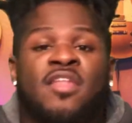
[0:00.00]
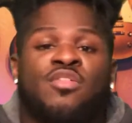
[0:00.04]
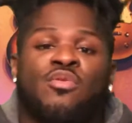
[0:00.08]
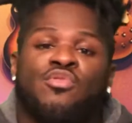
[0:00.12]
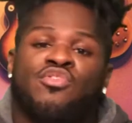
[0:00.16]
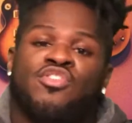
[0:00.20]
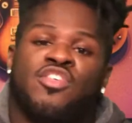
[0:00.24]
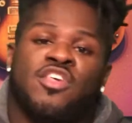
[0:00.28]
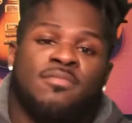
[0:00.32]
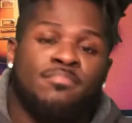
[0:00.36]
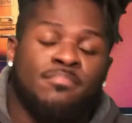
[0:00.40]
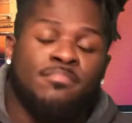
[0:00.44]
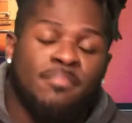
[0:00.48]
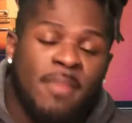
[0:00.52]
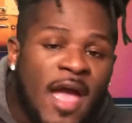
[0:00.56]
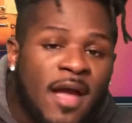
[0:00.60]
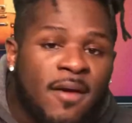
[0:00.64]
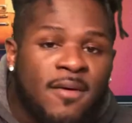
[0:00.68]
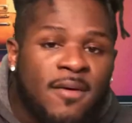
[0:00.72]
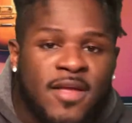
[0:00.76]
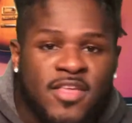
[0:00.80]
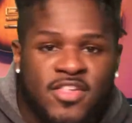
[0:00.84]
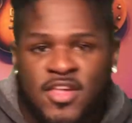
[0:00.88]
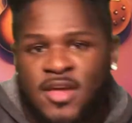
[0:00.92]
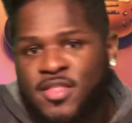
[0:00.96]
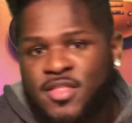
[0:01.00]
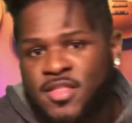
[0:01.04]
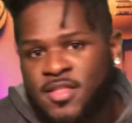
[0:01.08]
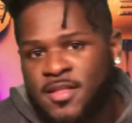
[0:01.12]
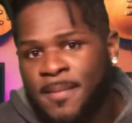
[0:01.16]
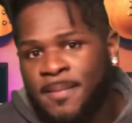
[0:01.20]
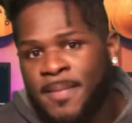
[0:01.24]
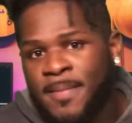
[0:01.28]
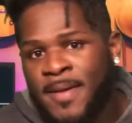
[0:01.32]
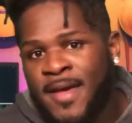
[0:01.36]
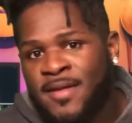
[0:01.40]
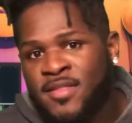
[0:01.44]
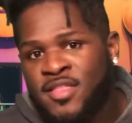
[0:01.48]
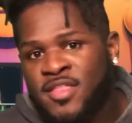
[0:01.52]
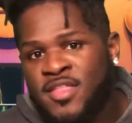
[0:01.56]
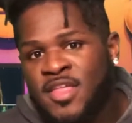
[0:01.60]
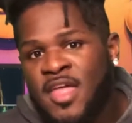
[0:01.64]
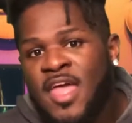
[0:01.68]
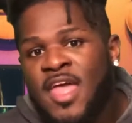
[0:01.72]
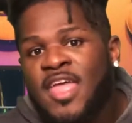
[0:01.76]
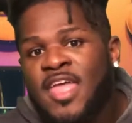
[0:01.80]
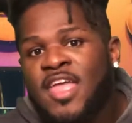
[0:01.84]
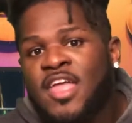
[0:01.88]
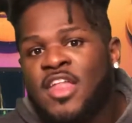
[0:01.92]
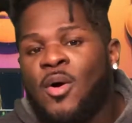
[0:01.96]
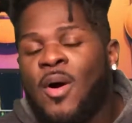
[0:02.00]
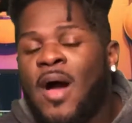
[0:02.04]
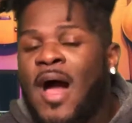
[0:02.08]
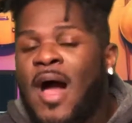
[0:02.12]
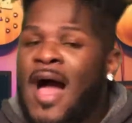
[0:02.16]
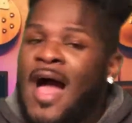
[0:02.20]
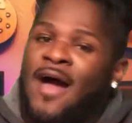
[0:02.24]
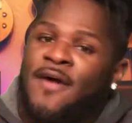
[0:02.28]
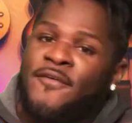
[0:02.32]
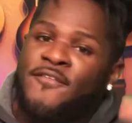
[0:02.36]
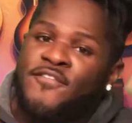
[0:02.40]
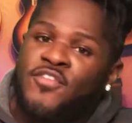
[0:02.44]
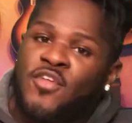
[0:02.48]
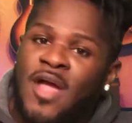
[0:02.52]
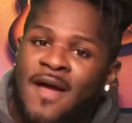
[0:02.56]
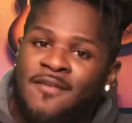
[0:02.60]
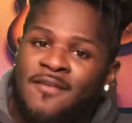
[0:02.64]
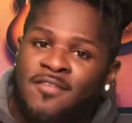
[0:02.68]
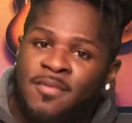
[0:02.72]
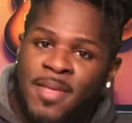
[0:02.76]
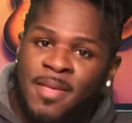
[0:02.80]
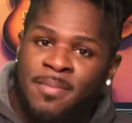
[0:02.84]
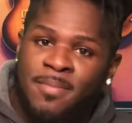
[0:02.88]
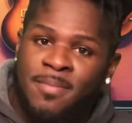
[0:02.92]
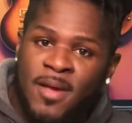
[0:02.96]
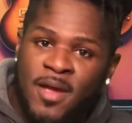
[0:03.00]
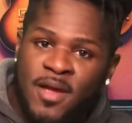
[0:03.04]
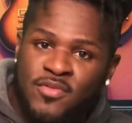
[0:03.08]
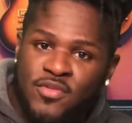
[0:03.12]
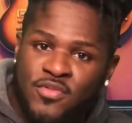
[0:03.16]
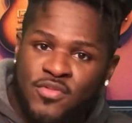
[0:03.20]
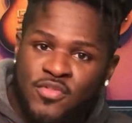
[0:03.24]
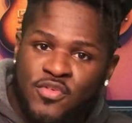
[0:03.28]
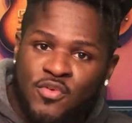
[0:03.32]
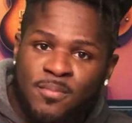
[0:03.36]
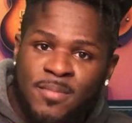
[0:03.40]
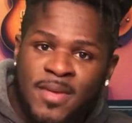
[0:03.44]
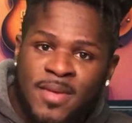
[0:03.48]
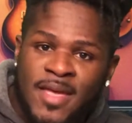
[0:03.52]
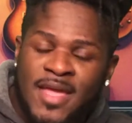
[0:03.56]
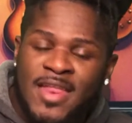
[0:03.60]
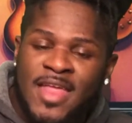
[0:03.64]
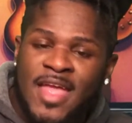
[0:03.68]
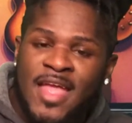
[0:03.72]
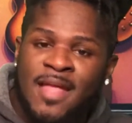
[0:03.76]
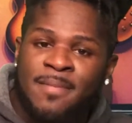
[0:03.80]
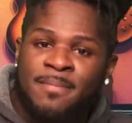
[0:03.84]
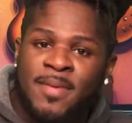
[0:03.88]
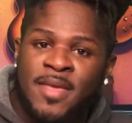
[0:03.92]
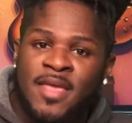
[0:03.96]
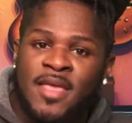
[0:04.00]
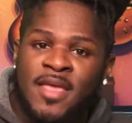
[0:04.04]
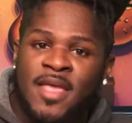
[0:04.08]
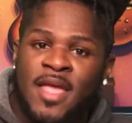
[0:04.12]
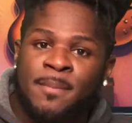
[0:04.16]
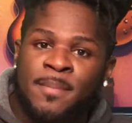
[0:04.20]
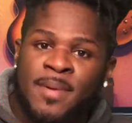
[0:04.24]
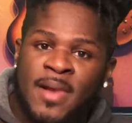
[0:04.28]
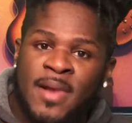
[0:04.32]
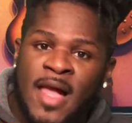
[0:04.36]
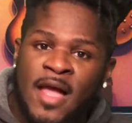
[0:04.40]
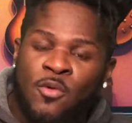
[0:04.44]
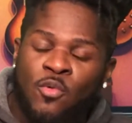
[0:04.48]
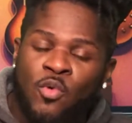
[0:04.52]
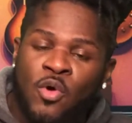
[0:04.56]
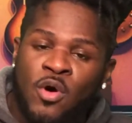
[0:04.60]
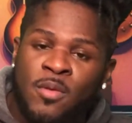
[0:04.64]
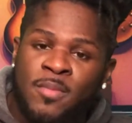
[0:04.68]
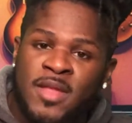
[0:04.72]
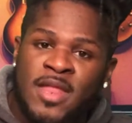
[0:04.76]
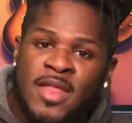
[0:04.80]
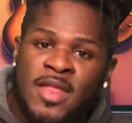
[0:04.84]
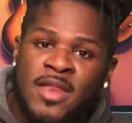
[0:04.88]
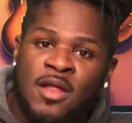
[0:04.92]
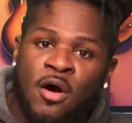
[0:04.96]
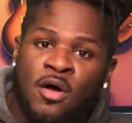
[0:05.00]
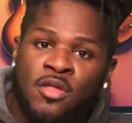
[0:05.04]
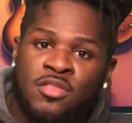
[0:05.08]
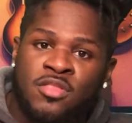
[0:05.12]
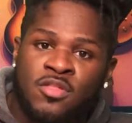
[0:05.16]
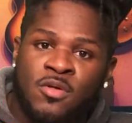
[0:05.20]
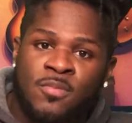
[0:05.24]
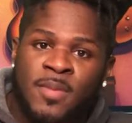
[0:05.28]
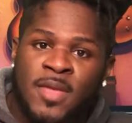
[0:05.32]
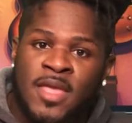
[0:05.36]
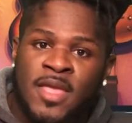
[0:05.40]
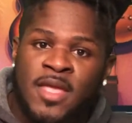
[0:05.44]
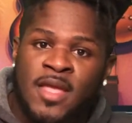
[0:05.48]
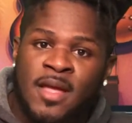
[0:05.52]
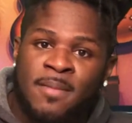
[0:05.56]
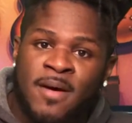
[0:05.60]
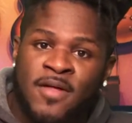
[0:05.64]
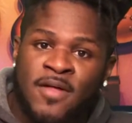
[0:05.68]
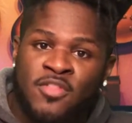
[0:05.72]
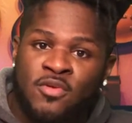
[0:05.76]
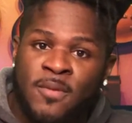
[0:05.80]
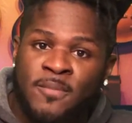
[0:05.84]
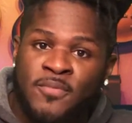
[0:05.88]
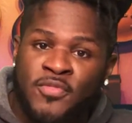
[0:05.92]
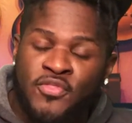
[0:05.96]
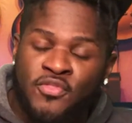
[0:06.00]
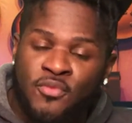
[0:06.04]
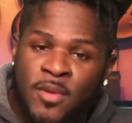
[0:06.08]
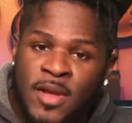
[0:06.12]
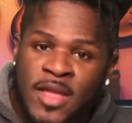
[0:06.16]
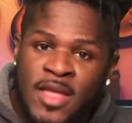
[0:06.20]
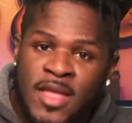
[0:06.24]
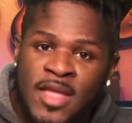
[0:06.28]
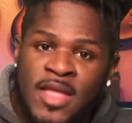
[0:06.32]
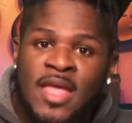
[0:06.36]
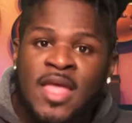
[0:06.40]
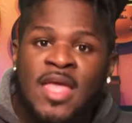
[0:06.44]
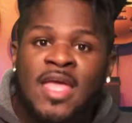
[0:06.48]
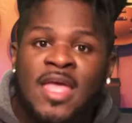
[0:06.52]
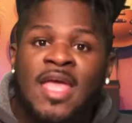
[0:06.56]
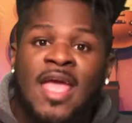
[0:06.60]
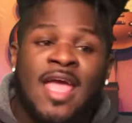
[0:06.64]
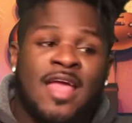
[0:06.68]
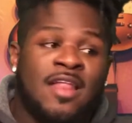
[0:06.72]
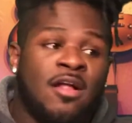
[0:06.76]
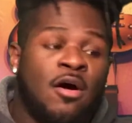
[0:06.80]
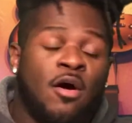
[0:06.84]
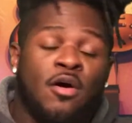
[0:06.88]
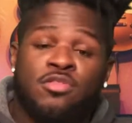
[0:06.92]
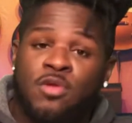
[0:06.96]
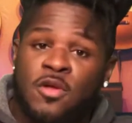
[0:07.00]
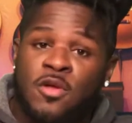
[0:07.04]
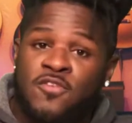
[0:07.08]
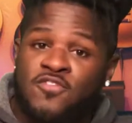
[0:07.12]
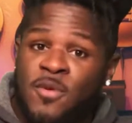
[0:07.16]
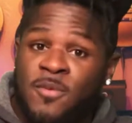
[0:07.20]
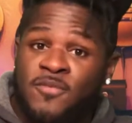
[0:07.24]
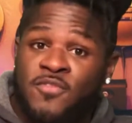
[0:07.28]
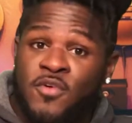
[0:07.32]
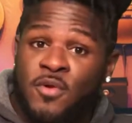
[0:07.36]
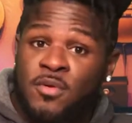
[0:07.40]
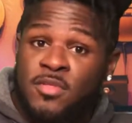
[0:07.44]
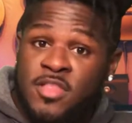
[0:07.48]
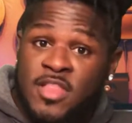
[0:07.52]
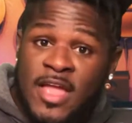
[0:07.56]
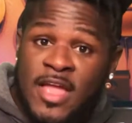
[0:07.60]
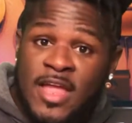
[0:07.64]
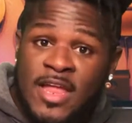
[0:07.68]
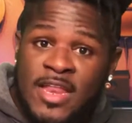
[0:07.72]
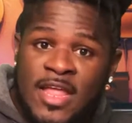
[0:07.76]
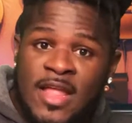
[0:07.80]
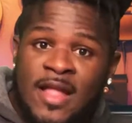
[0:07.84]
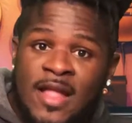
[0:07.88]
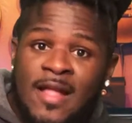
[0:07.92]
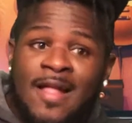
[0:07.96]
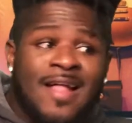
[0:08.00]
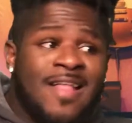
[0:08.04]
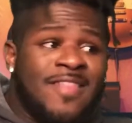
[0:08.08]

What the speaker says: So she married Jessica Betts, after having been married to 2 men and being a black woman and also being a mother of 3 and also a former first lady.